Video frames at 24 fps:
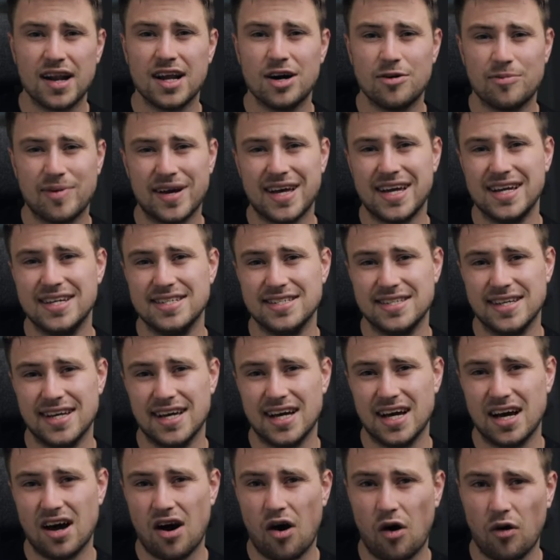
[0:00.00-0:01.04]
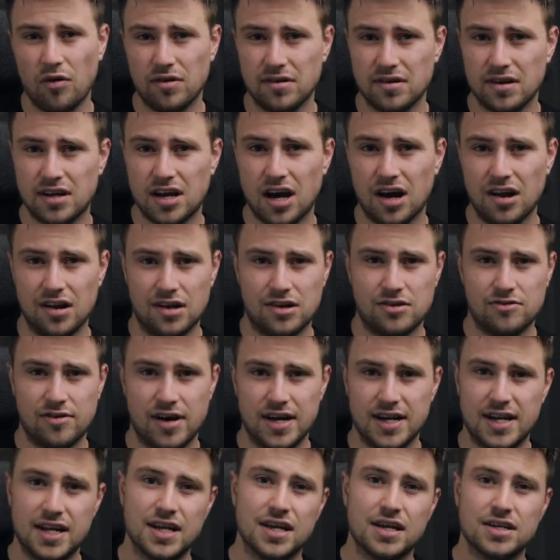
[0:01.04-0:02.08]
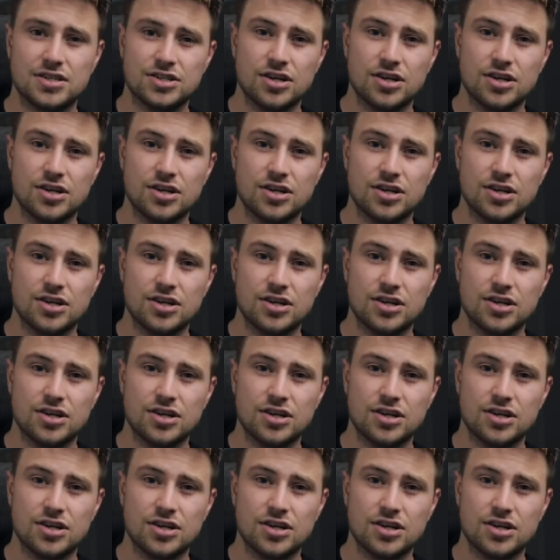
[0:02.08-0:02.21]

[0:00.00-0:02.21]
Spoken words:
little bit easier on color grading,